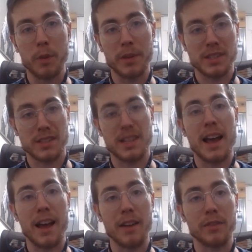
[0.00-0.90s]
small
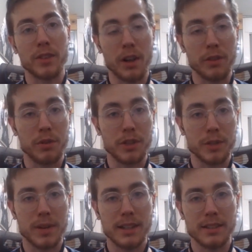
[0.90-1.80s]
businesses that have gone
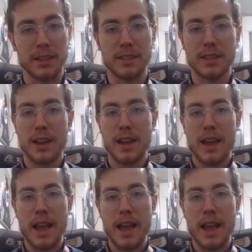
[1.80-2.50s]
through this process,